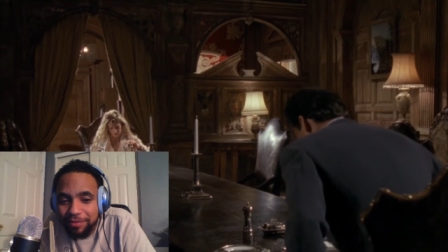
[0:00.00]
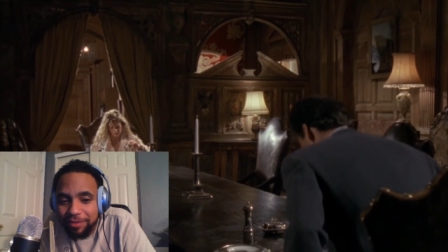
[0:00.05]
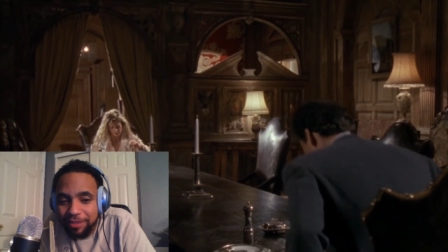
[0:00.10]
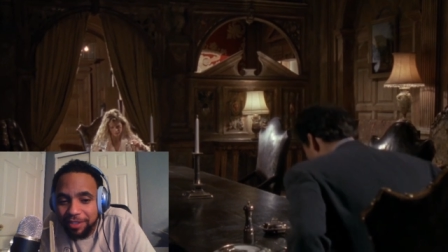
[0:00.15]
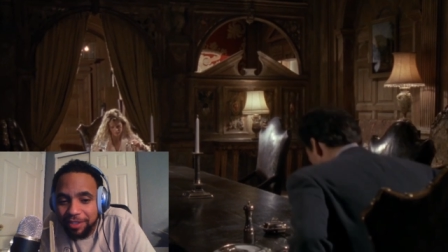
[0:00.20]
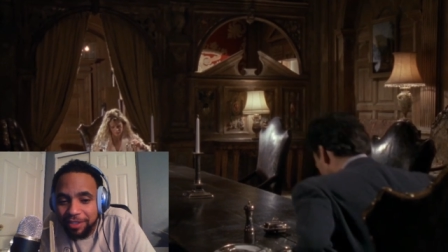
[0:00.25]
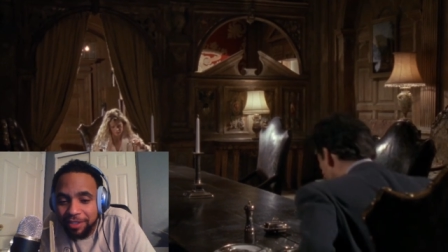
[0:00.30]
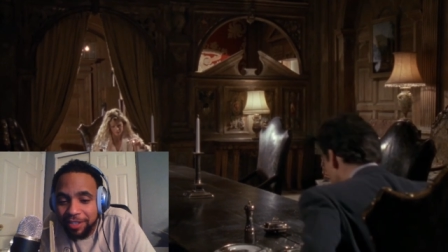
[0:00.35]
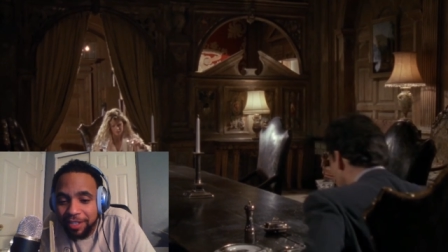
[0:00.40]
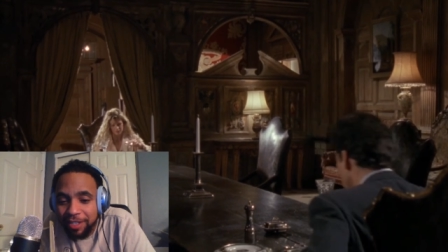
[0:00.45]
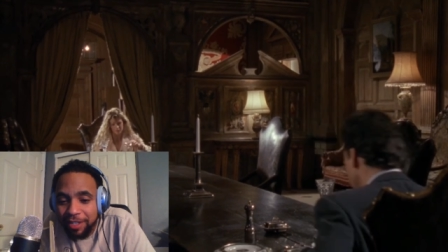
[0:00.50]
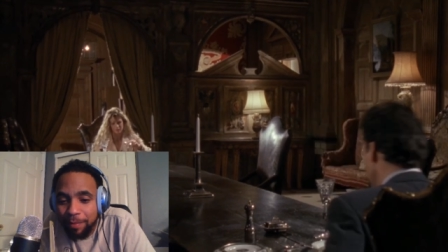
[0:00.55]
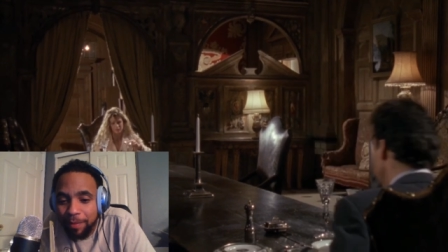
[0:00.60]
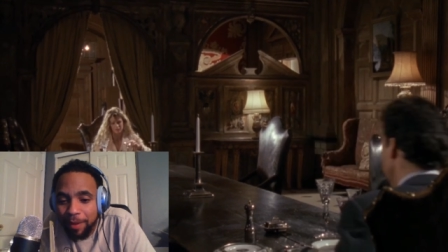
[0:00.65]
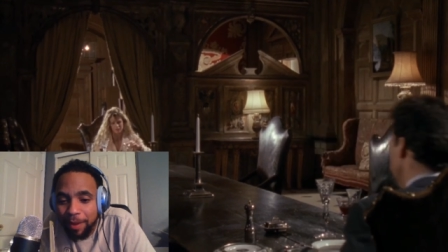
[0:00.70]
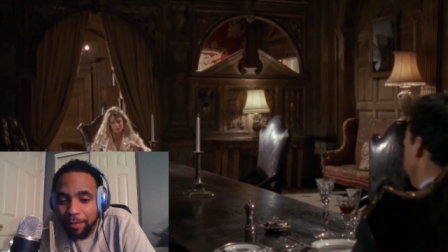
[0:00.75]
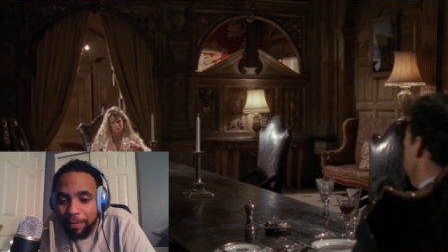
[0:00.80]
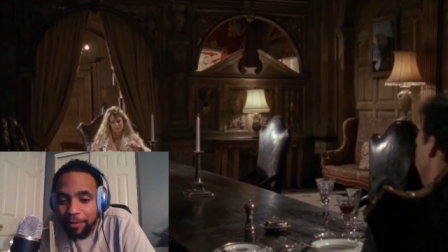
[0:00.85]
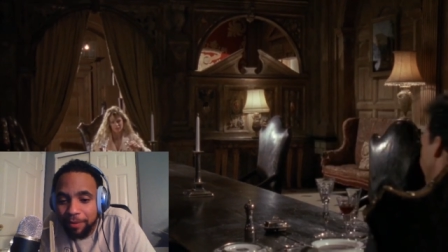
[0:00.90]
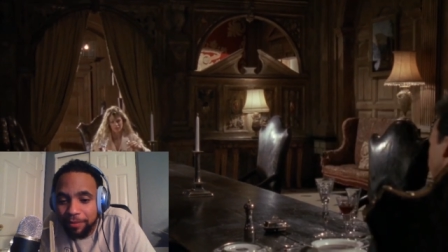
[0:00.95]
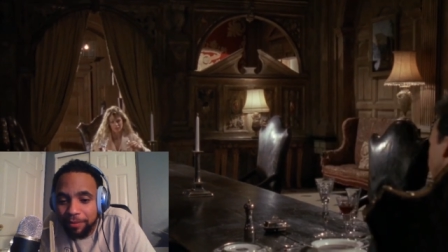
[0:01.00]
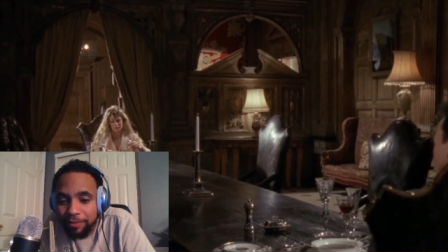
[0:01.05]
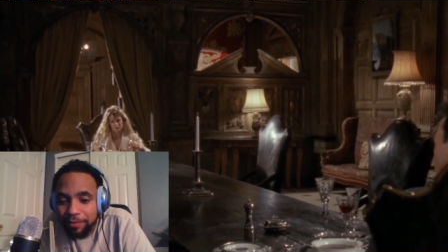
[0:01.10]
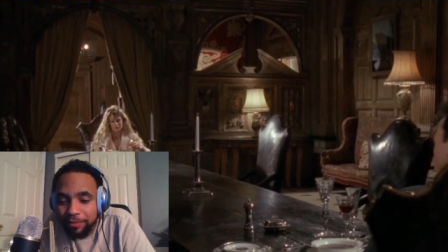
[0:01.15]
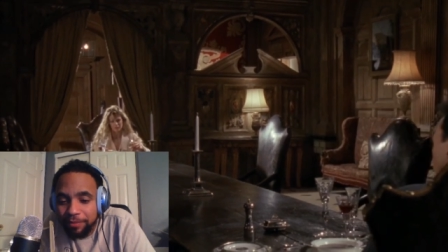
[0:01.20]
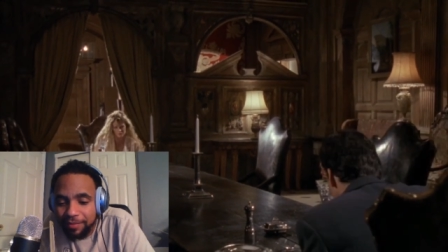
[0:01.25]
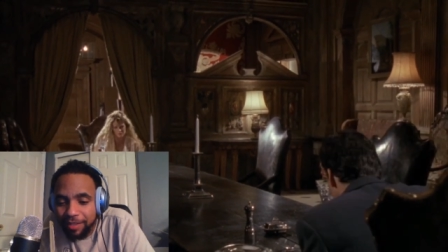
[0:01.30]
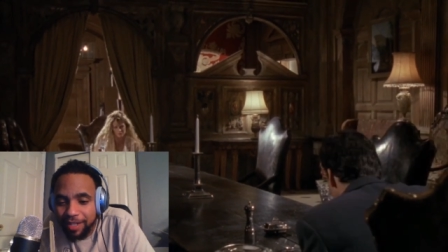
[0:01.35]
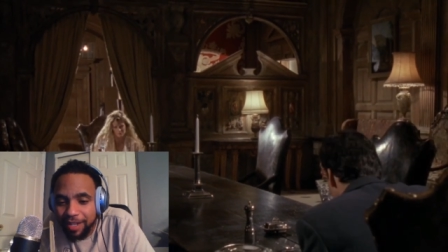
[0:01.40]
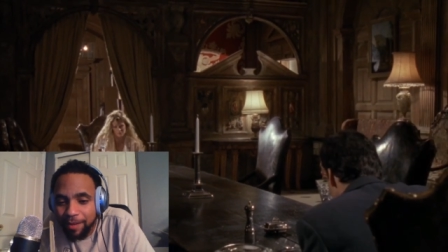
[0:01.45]
You need the pepper?
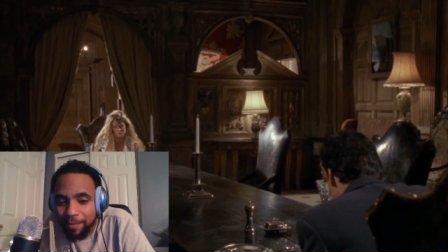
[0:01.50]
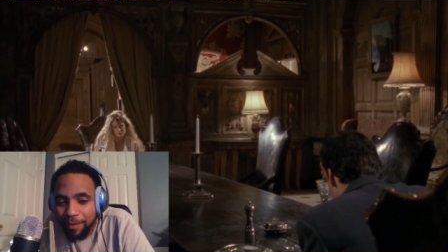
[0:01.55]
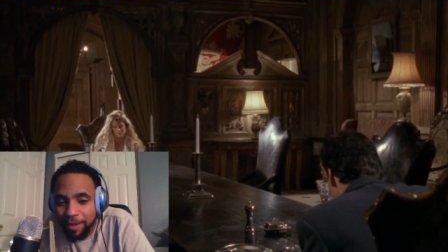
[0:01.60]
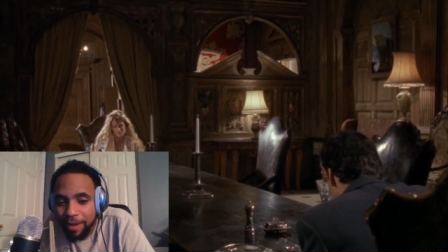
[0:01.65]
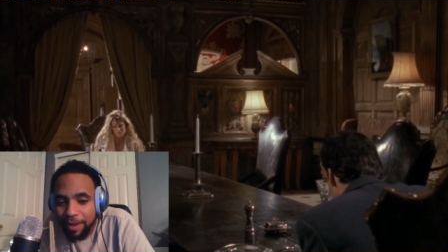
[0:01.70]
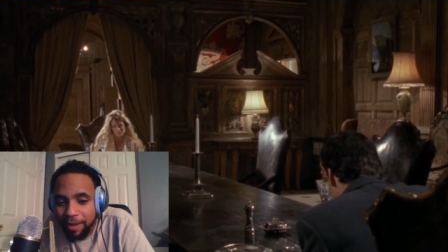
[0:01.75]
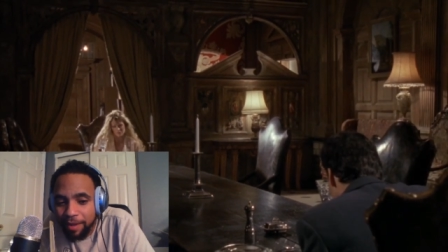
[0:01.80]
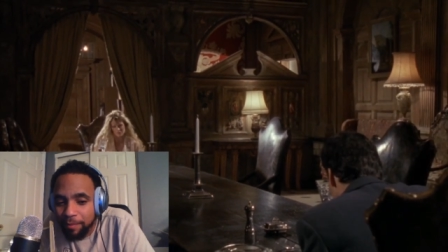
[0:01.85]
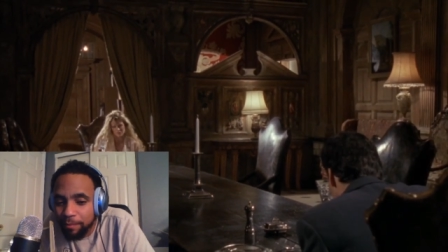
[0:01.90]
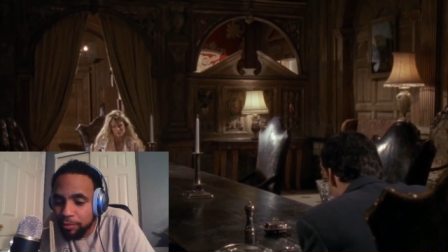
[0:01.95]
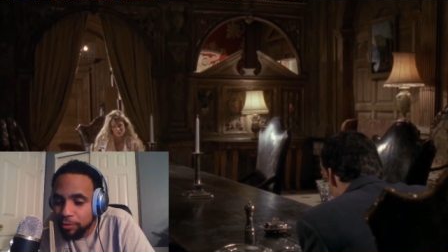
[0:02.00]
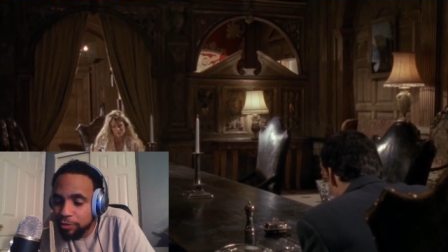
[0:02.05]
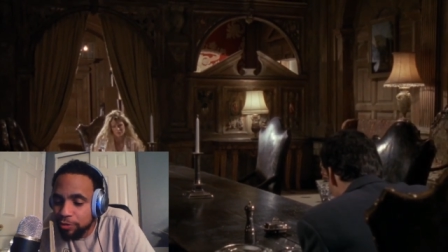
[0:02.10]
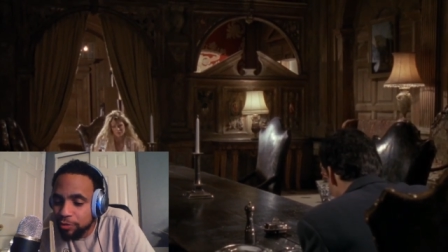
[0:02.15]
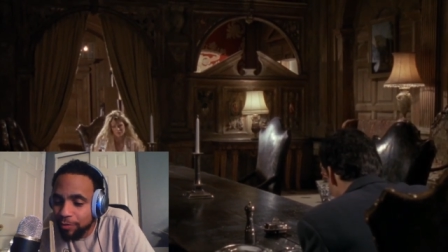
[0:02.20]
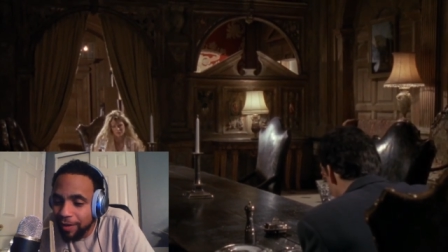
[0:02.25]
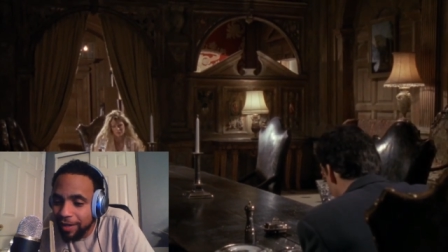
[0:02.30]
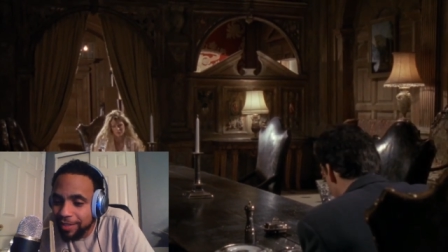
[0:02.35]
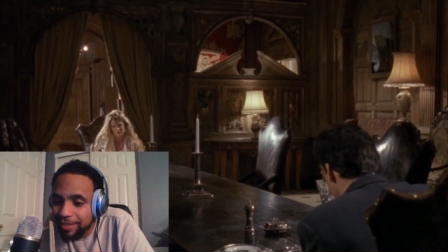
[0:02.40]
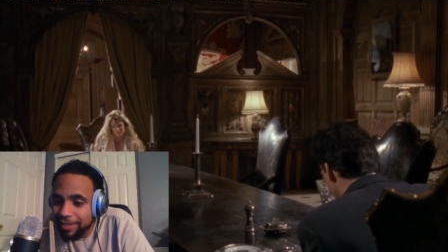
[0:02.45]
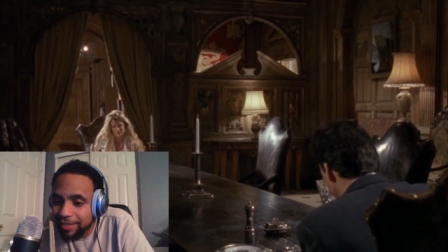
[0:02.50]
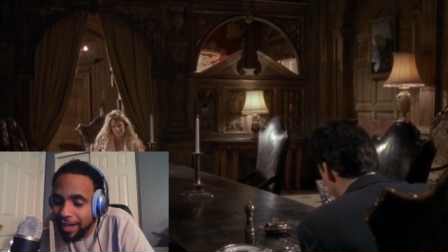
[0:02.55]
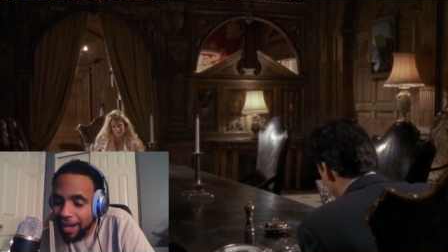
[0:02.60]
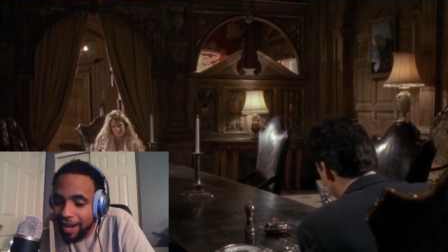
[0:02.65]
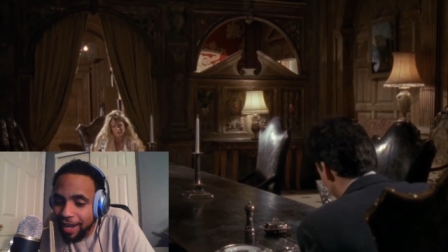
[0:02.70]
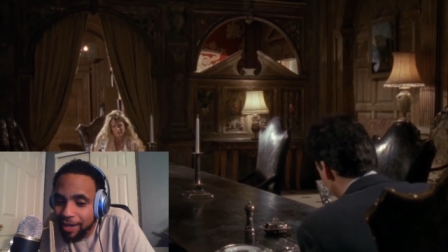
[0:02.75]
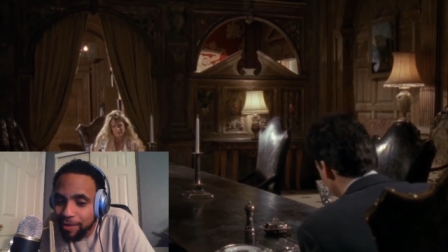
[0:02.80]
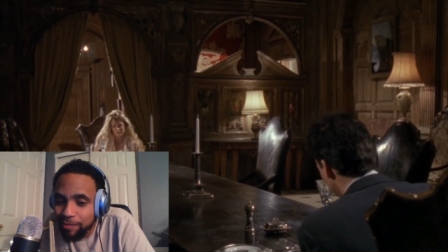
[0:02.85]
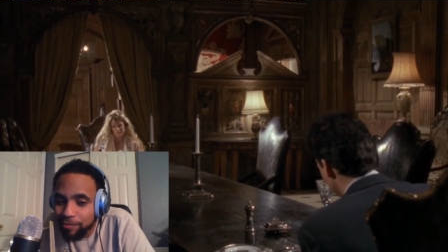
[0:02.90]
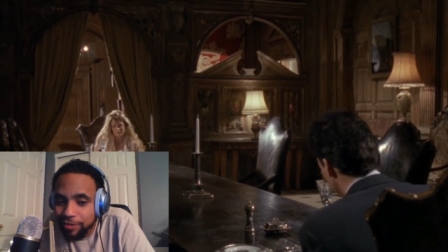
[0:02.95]
Yeah, man. Bruce Wayne's
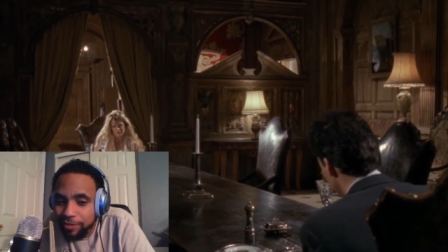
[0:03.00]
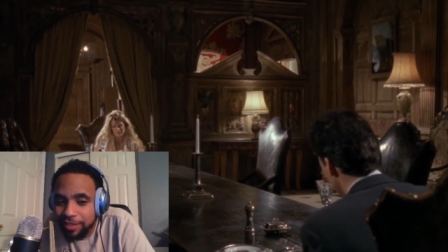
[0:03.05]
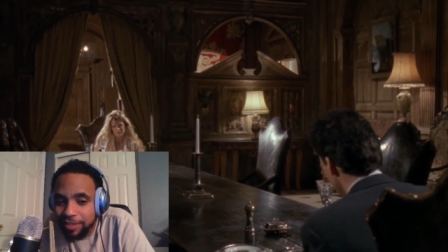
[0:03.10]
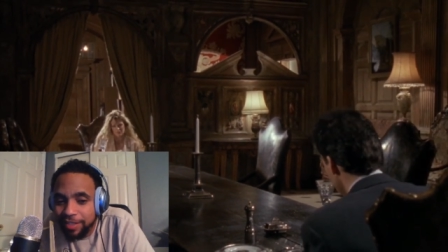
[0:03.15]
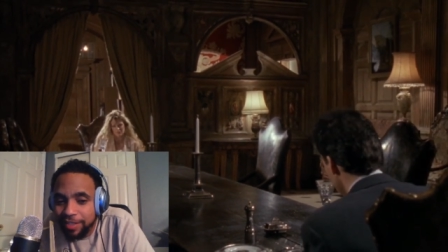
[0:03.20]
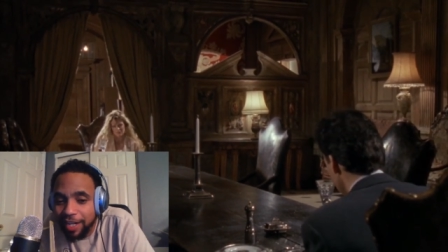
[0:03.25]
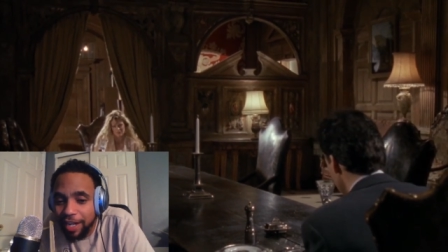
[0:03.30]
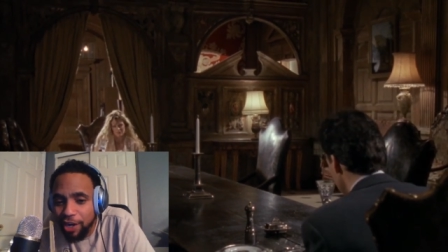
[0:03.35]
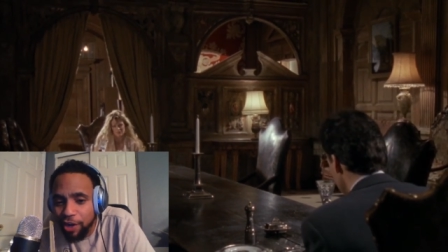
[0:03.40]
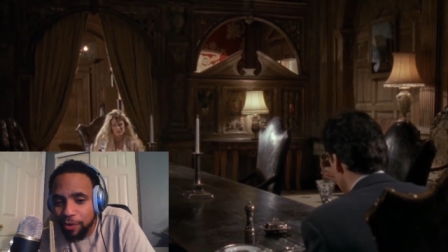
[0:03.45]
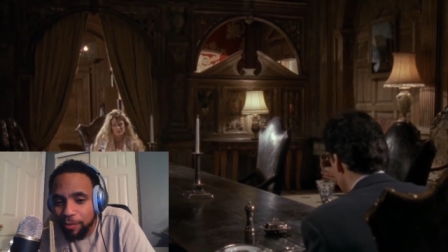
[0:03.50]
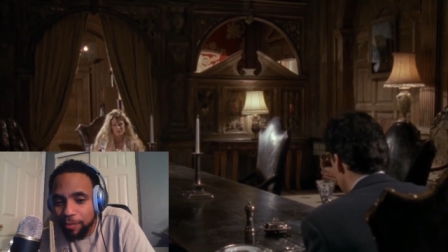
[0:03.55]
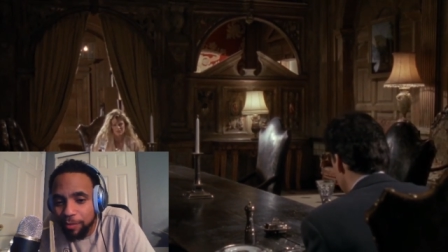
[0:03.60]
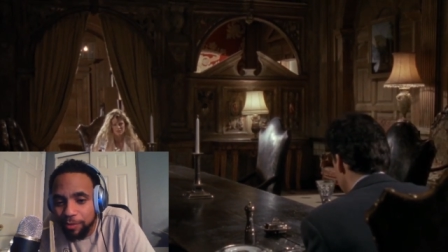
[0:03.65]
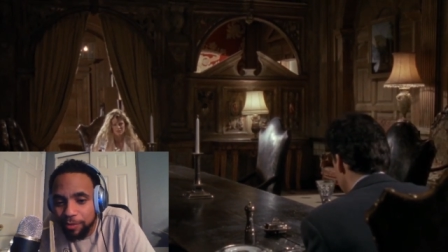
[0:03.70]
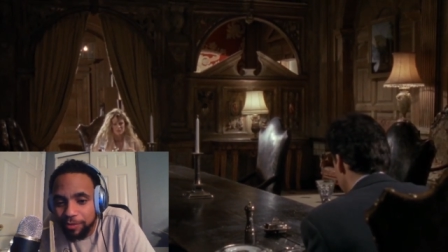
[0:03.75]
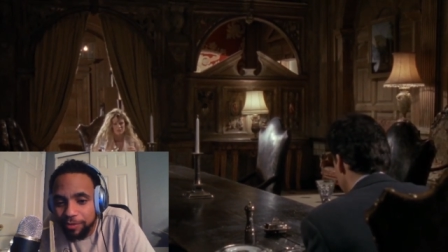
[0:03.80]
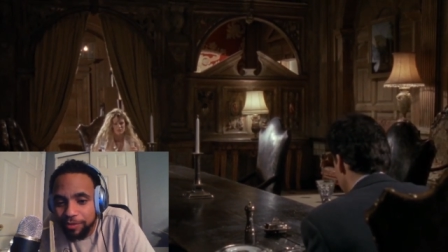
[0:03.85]
game was terrible.